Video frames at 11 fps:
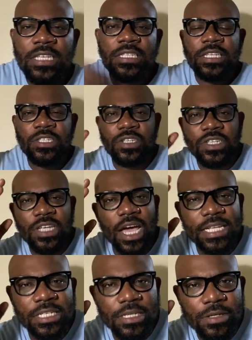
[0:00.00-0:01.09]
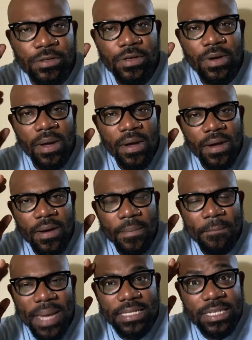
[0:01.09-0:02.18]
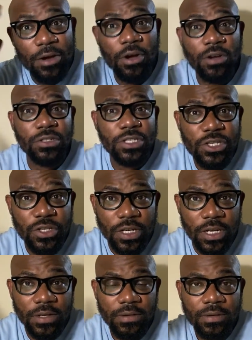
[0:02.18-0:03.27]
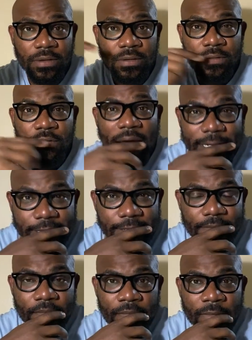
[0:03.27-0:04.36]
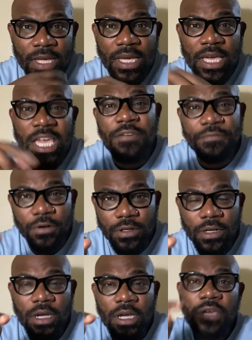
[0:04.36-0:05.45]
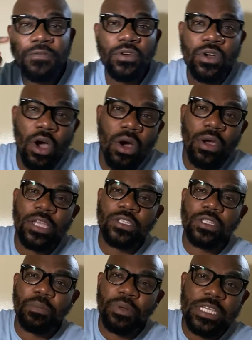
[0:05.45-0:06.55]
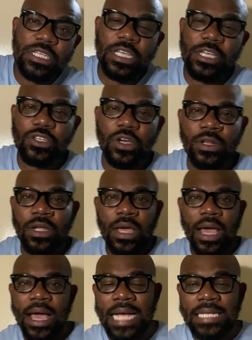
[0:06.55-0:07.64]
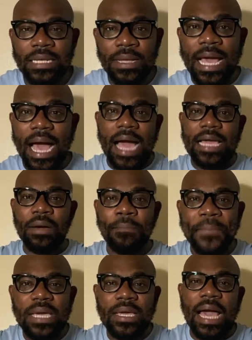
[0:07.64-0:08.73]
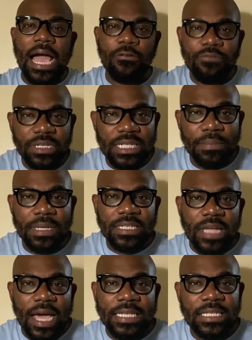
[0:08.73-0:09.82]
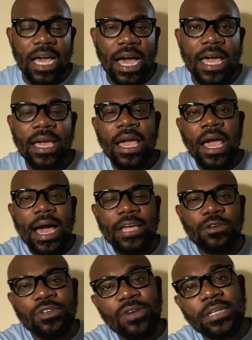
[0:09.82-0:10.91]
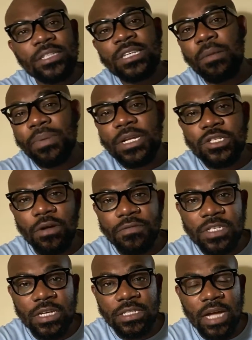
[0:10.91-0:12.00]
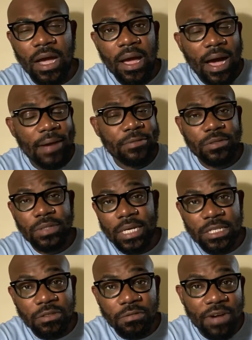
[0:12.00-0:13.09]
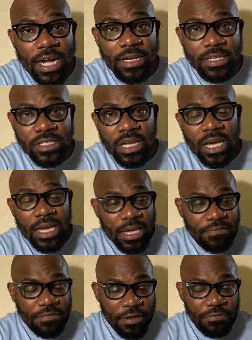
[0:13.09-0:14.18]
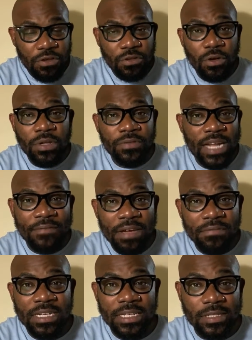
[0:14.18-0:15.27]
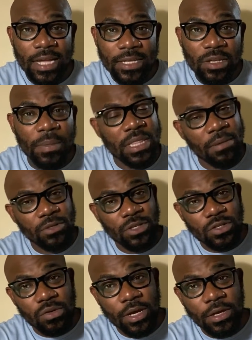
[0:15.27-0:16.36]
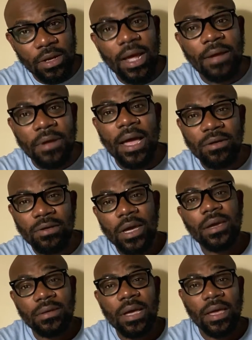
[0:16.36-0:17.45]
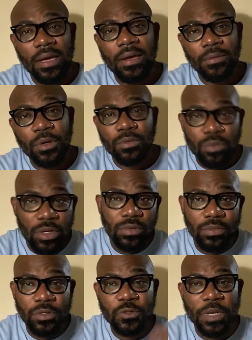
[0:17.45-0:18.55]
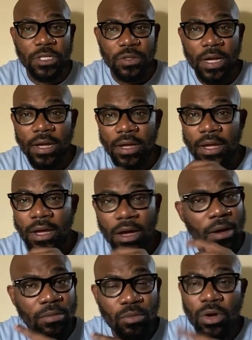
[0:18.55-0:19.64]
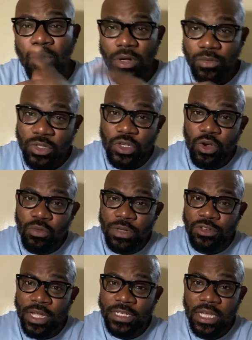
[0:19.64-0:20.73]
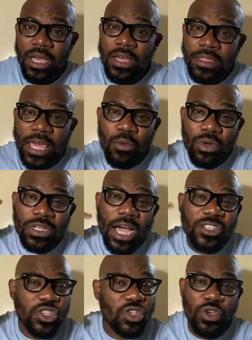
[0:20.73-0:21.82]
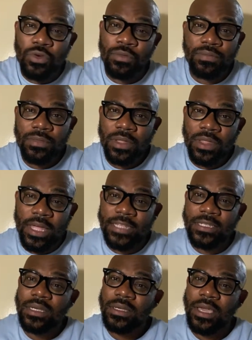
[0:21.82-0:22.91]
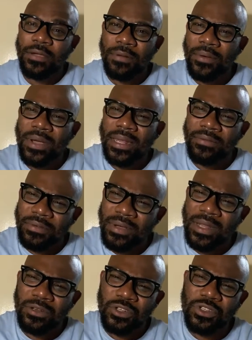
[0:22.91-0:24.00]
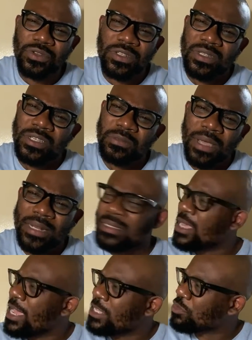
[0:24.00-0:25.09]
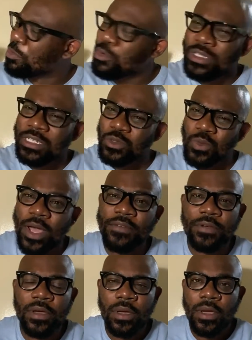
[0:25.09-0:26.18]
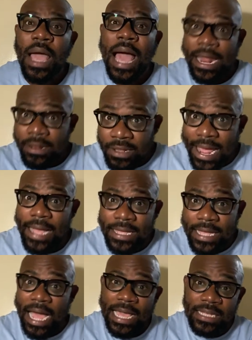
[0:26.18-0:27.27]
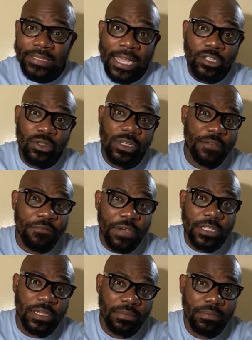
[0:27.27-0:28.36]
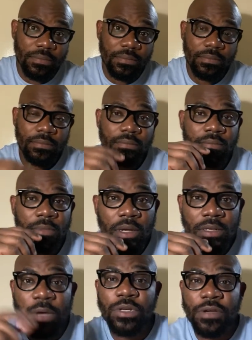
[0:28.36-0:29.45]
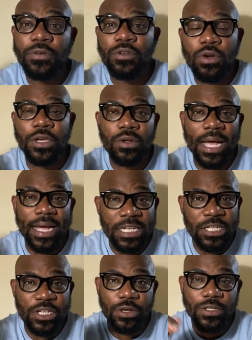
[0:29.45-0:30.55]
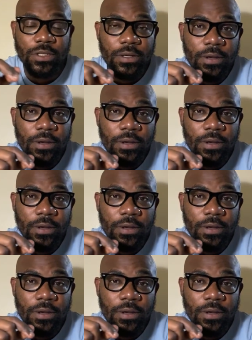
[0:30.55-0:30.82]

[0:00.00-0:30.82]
societal mental conditioning, right? Even if you go into the police station as a guy, a big guy, a reasonably sized guy, and you're trying to tell police officers that I'm subjected to violence, if you don't even have evidence, like some of them will just look at you like, right, okay, we'll speak to her. What's your home address? They would assume that, yeah, right, what kind of dude is this, man? This guy is reporting his wife, and that guy is actually a victim. They would even look at you like an idiot.